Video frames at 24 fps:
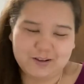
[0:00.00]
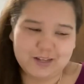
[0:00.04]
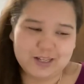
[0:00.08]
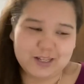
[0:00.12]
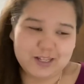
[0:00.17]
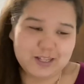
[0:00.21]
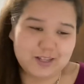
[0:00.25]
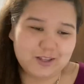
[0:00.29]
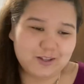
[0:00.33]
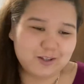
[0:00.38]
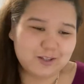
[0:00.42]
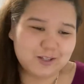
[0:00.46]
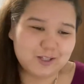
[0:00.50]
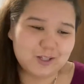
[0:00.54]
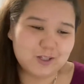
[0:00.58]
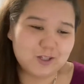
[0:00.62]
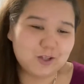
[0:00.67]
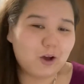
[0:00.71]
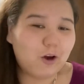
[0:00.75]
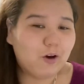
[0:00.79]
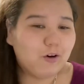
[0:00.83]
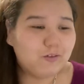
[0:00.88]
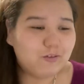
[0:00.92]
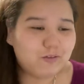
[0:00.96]
It looks
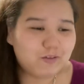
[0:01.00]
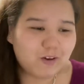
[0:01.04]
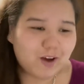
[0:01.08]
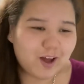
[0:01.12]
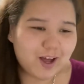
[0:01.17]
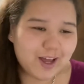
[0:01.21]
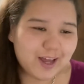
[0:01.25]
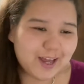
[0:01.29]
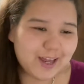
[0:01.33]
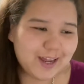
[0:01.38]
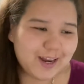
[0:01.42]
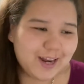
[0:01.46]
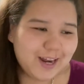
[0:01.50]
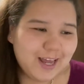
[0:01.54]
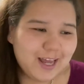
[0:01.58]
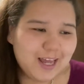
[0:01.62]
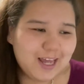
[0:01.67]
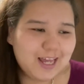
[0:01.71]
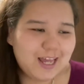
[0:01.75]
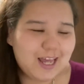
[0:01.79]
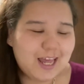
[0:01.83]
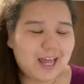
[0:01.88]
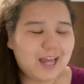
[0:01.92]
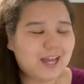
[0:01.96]
so fun.
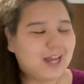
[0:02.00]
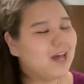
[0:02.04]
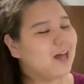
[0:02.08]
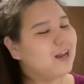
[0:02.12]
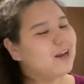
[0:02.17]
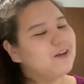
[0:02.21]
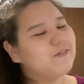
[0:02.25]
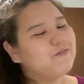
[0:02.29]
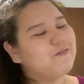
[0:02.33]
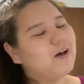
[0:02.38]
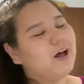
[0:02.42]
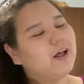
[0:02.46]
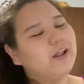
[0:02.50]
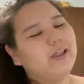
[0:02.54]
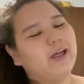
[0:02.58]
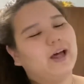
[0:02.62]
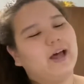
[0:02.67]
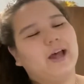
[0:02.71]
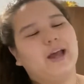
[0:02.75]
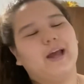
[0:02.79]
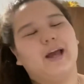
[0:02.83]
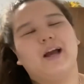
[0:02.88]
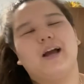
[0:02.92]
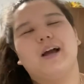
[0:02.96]
It kind of felt
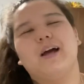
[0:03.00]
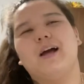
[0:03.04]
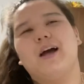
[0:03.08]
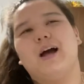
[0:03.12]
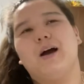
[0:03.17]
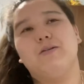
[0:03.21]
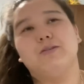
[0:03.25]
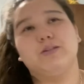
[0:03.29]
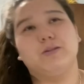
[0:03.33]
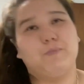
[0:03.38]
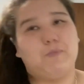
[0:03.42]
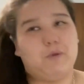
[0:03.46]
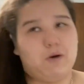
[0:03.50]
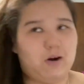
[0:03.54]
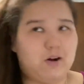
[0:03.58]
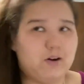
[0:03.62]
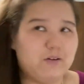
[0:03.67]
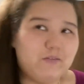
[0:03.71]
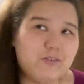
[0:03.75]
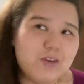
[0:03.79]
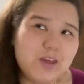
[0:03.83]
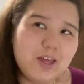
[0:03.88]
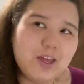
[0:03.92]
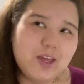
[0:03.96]
like I was a part
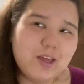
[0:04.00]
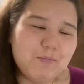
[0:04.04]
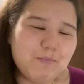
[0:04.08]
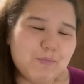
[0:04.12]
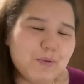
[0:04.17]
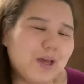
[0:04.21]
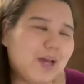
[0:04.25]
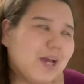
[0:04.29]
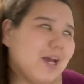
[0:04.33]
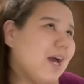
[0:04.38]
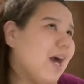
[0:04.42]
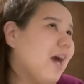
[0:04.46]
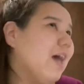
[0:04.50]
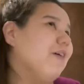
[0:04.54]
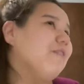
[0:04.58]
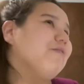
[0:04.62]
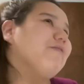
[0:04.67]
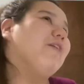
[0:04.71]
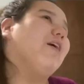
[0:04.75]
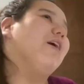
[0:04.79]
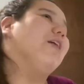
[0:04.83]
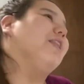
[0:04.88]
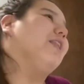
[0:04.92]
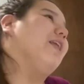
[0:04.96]
of it, but it kind of
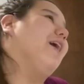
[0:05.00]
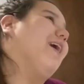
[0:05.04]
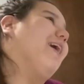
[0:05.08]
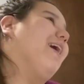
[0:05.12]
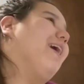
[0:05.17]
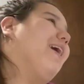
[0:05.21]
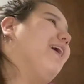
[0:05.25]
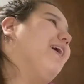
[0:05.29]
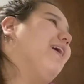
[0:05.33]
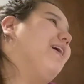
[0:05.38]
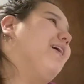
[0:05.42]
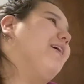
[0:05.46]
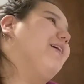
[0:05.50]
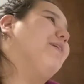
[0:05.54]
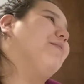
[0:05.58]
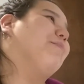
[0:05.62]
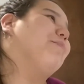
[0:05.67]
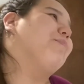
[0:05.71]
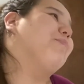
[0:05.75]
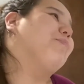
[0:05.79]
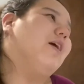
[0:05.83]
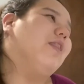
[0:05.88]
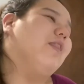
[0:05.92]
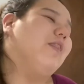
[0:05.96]
felt like
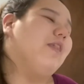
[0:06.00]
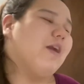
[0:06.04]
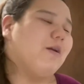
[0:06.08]
they